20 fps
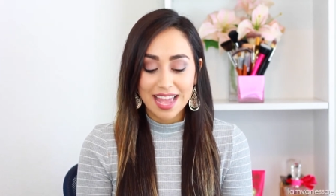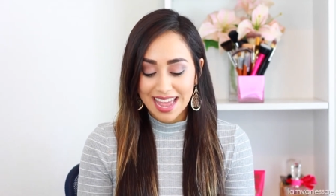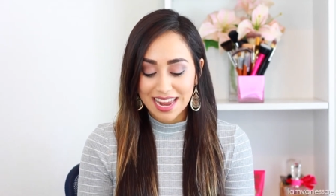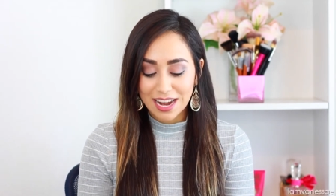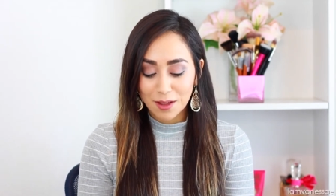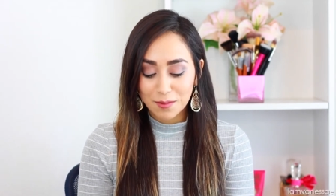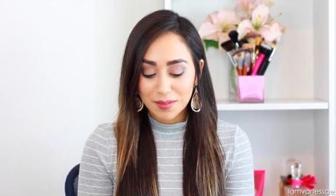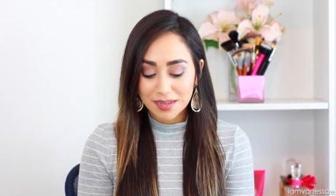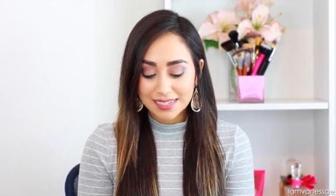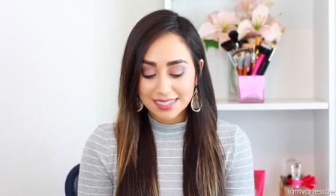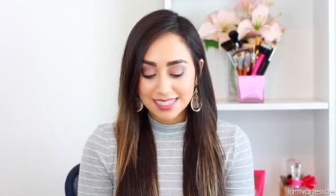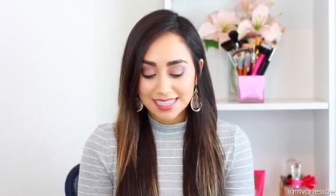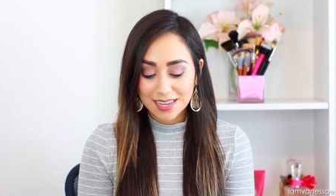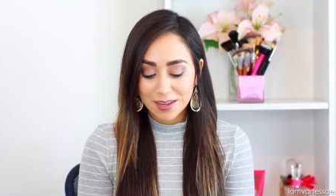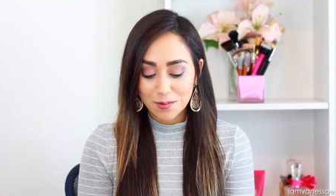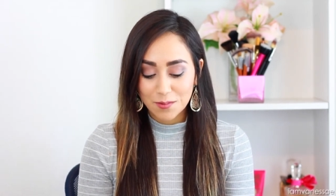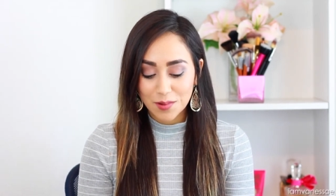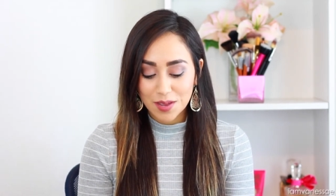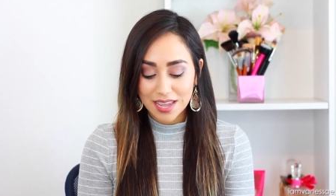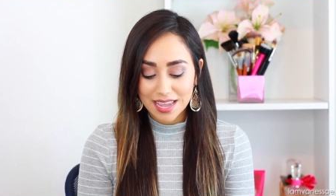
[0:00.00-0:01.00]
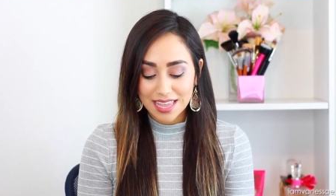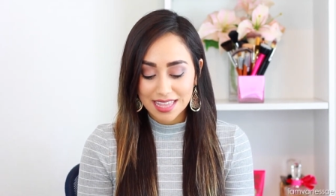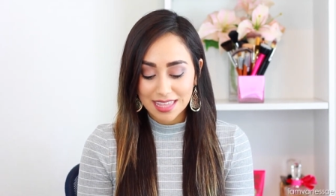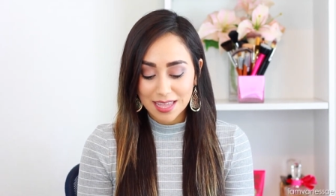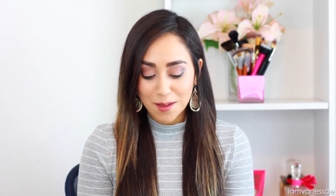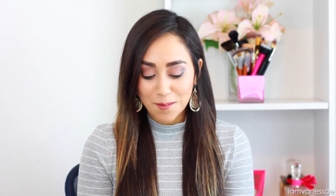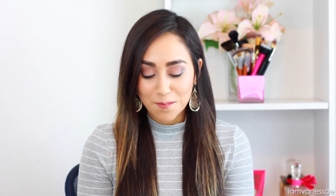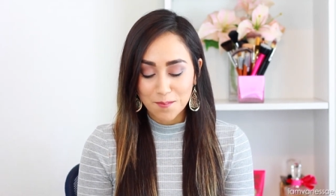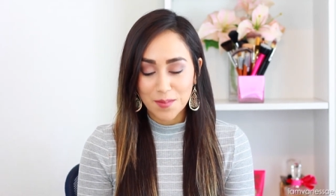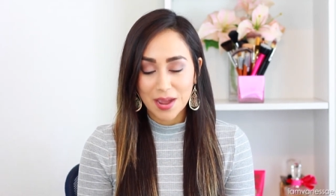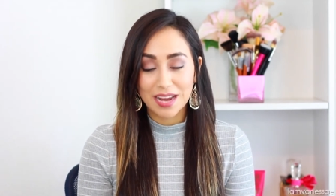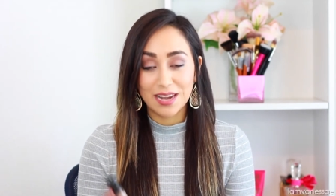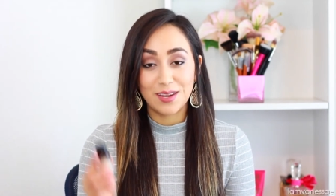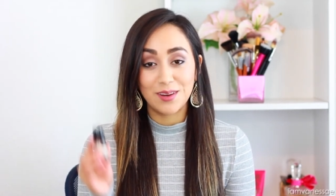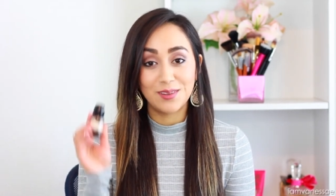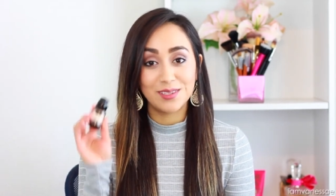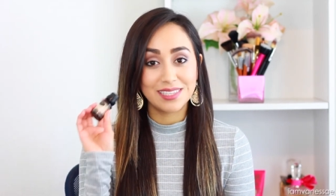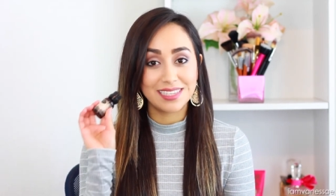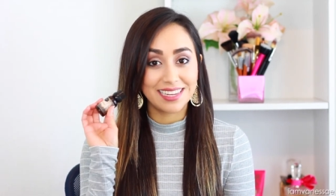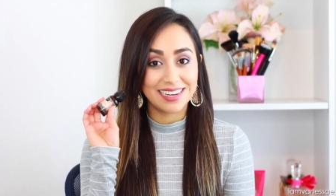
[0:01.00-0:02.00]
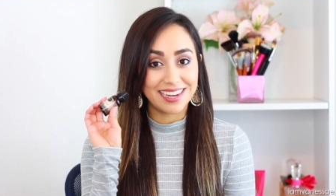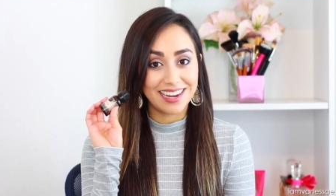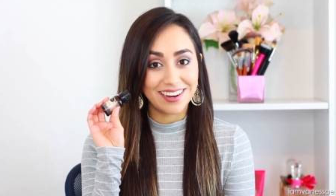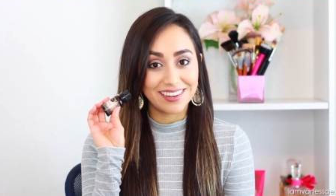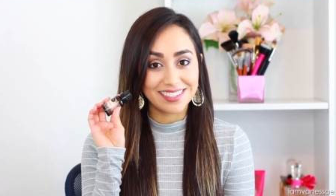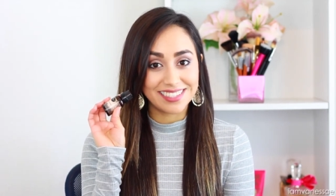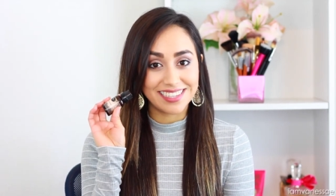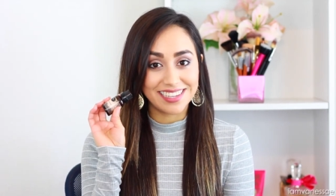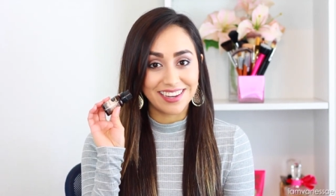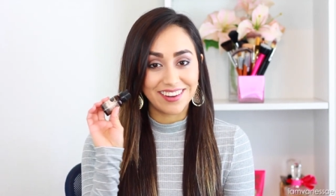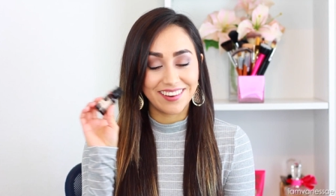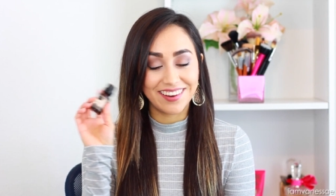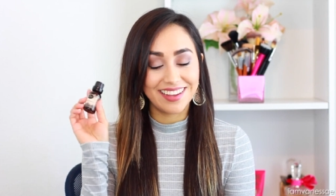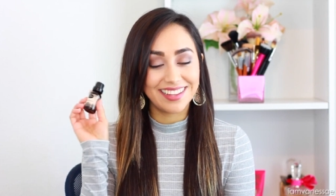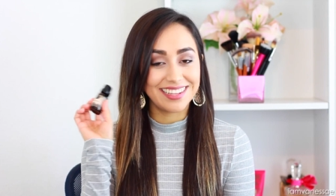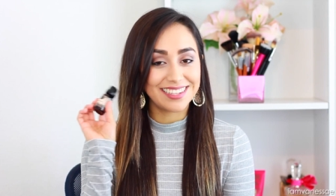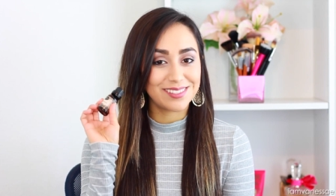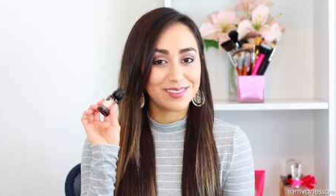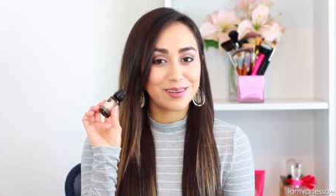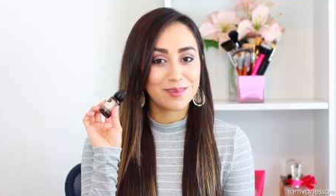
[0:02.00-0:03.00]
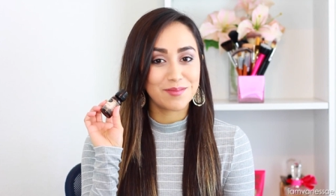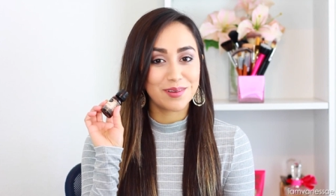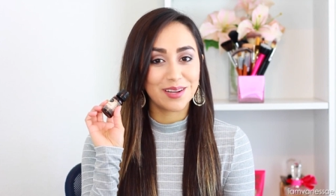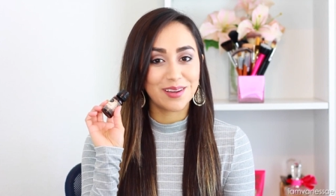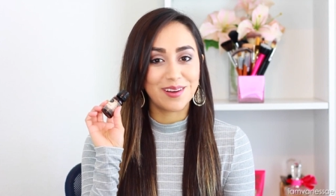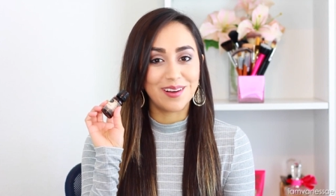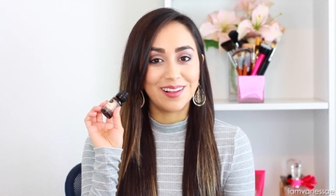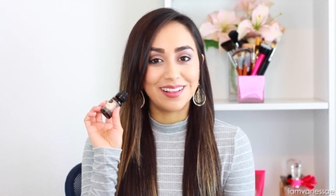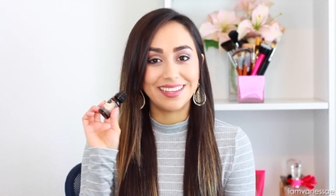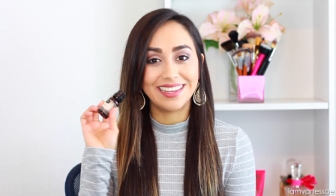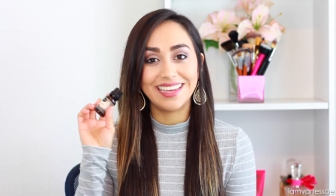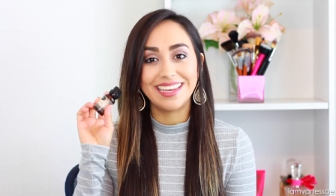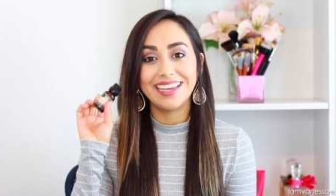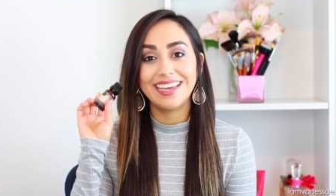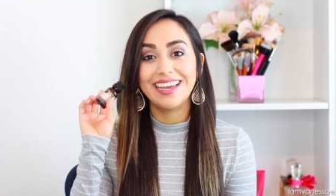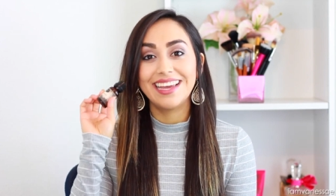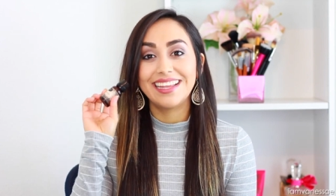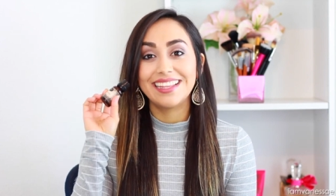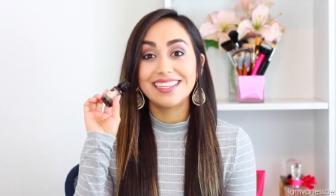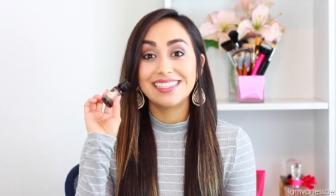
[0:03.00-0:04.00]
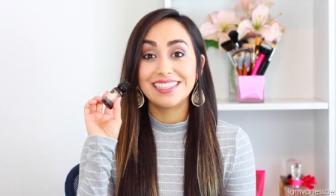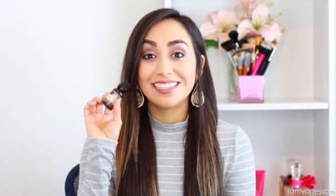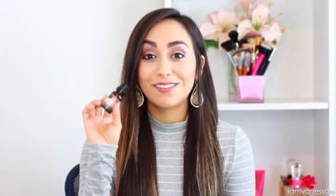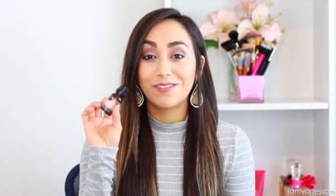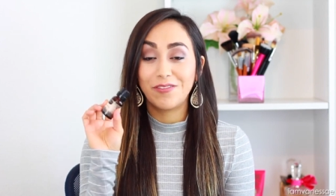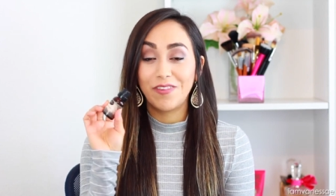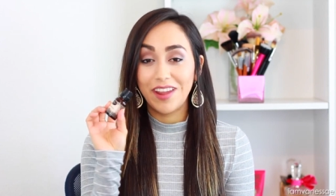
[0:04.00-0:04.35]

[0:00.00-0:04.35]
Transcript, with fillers: and I'll mix it with my new skincare secret. That's what I'm going to call it. This is